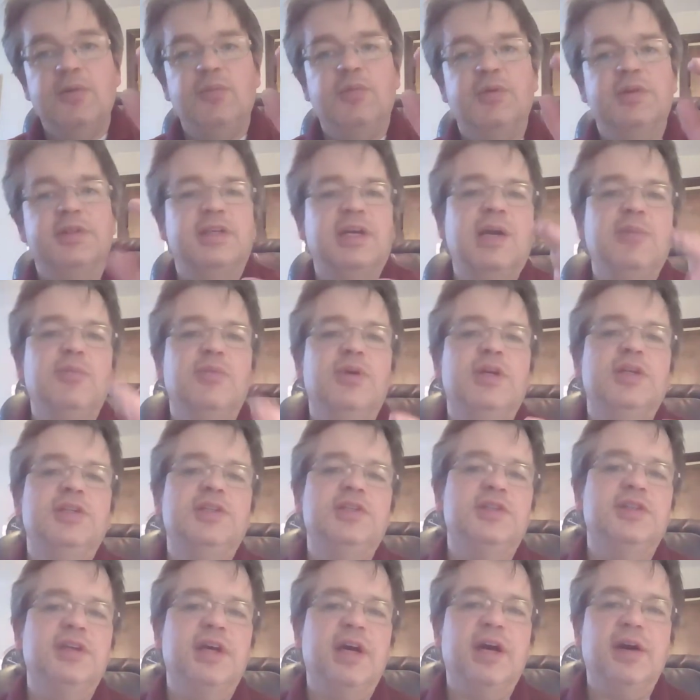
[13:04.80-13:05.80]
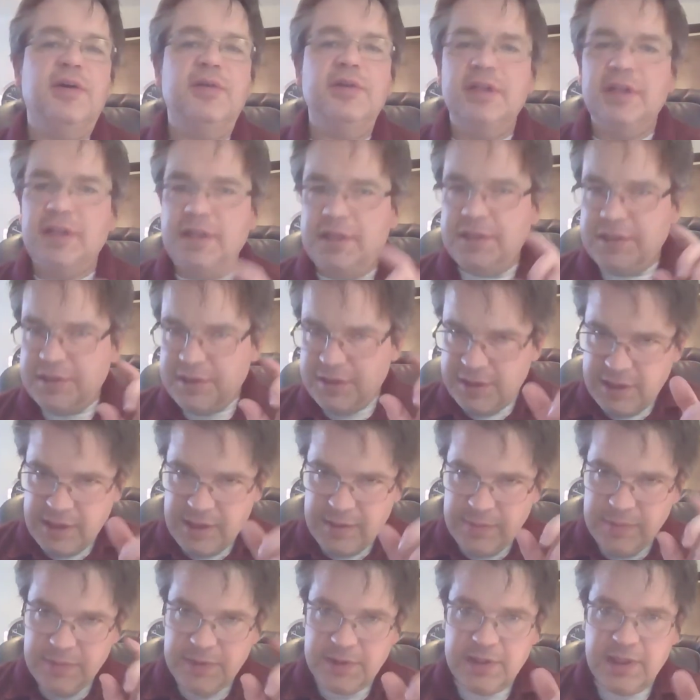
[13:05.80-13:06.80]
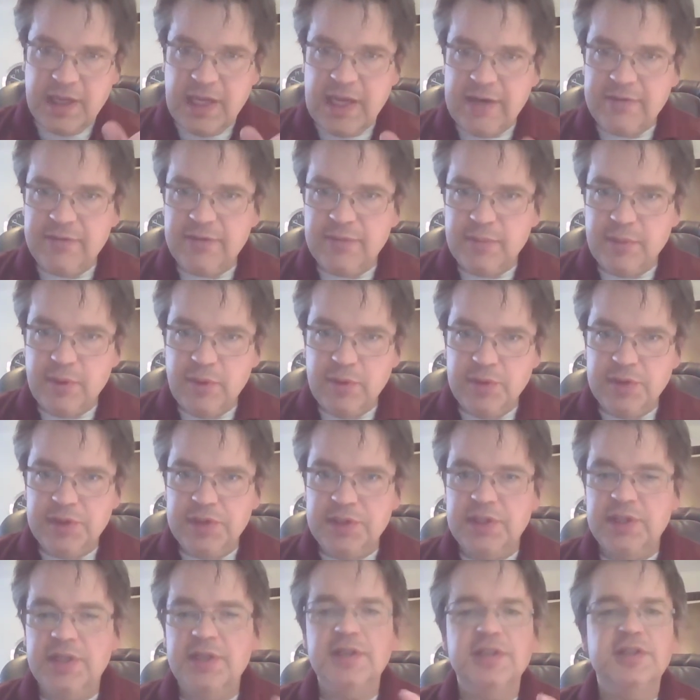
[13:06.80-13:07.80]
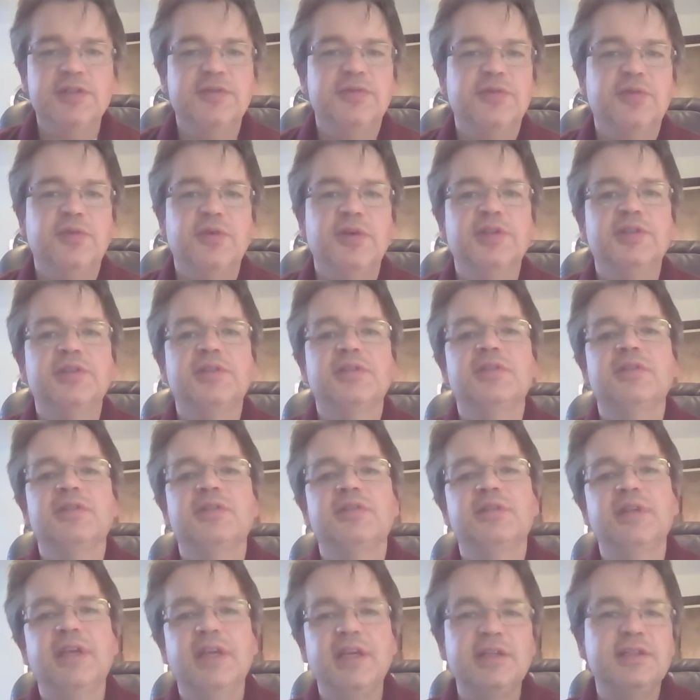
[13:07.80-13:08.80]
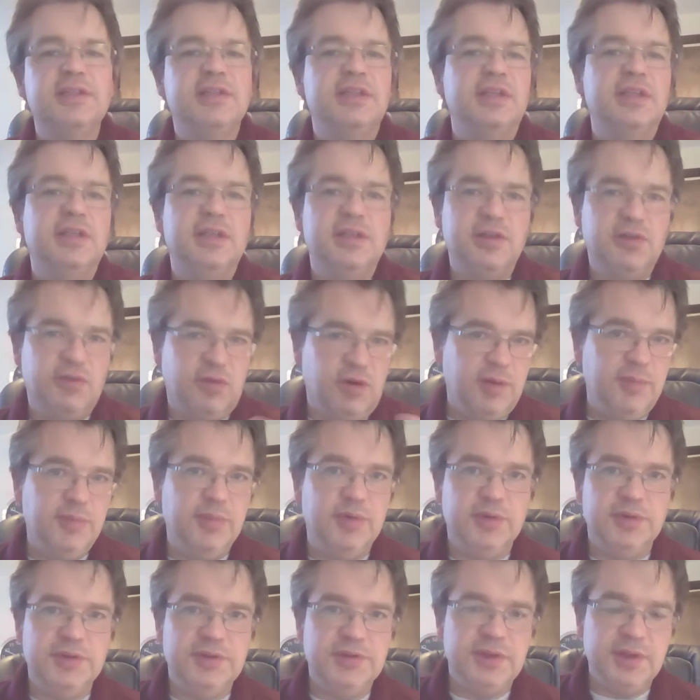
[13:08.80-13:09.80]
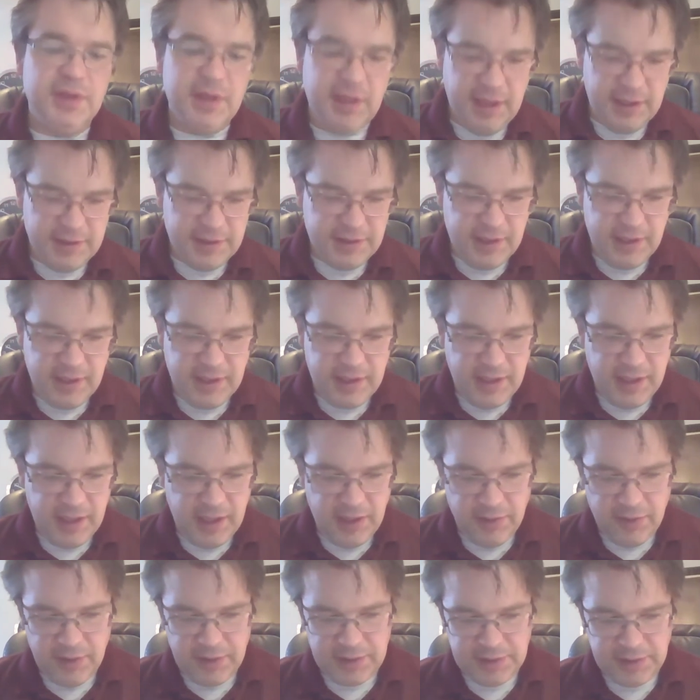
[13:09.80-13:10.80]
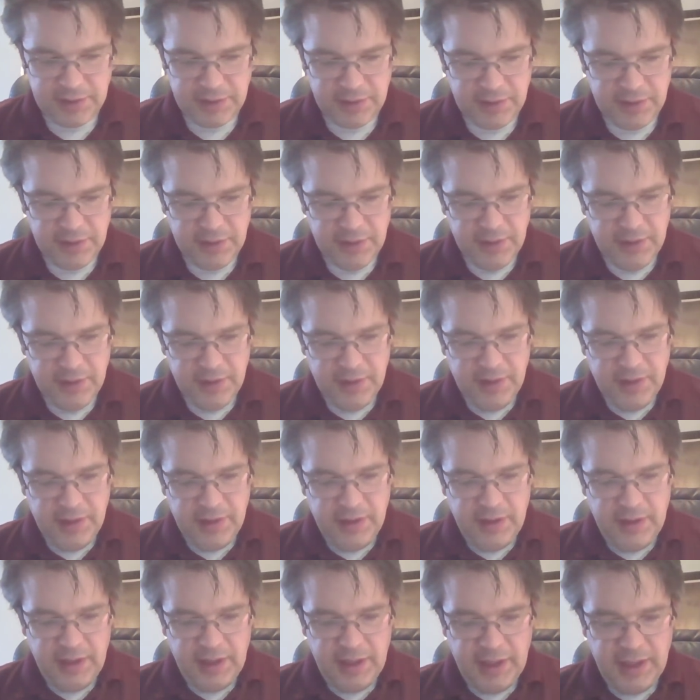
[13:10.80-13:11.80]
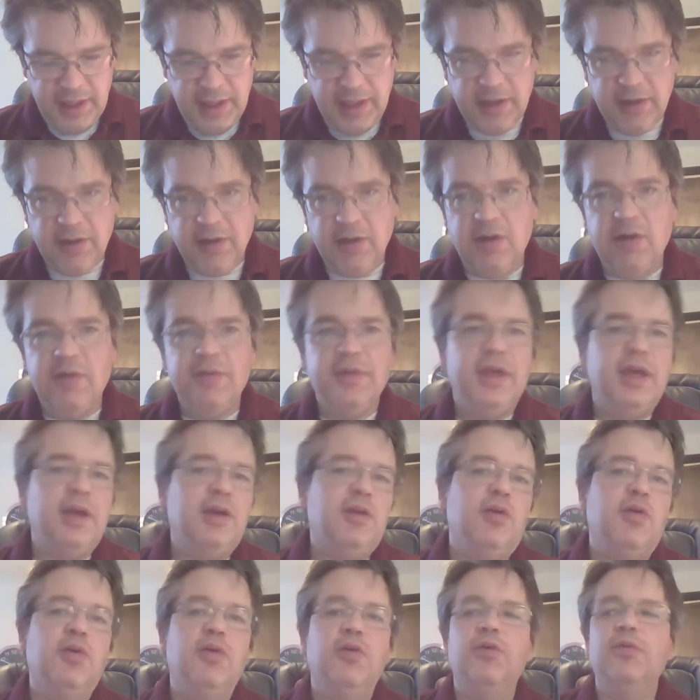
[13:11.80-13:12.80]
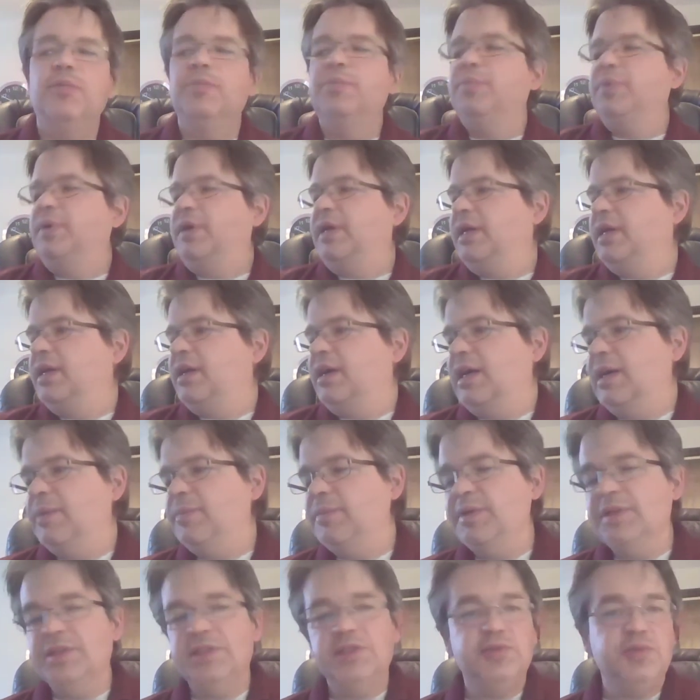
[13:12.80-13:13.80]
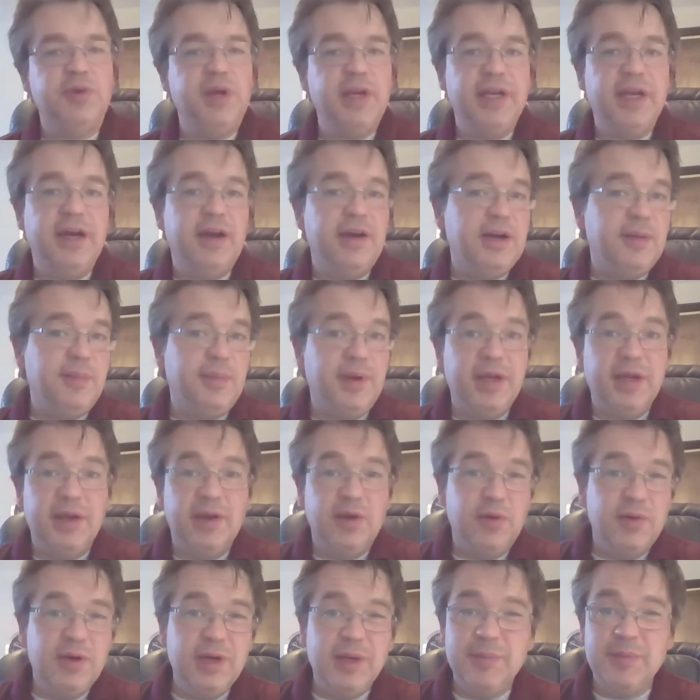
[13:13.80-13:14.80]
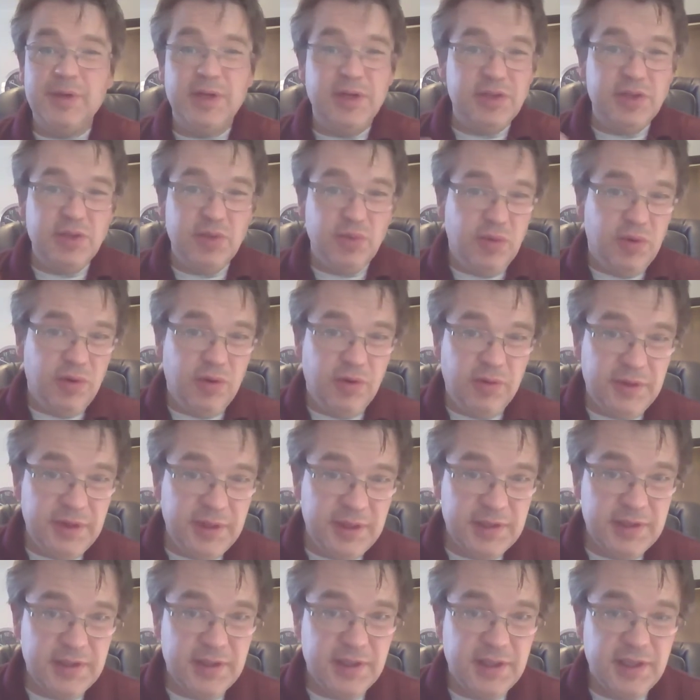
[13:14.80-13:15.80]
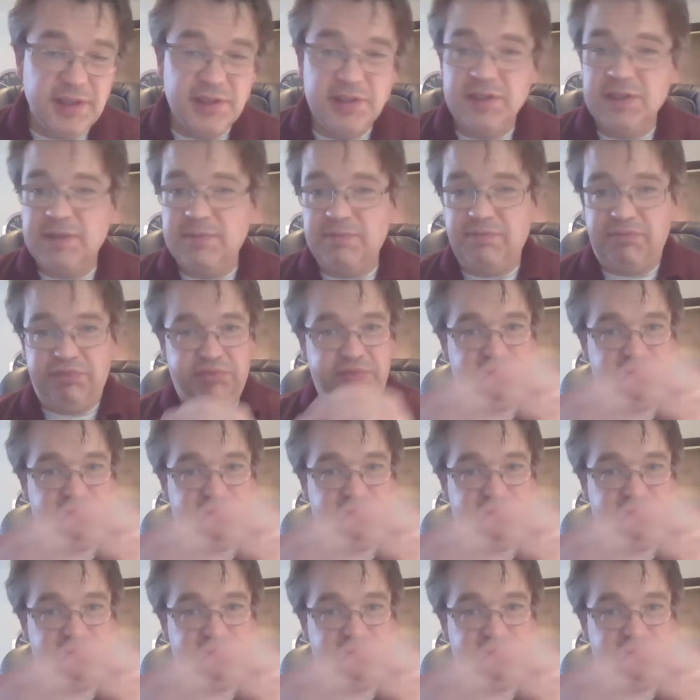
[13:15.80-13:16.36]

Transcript: When Tom reaches out and he seems to have emotion in his voice, Daisy crumbles as a character. And that whole big, I'm going to strike out on my own, I'm going to do all these things, just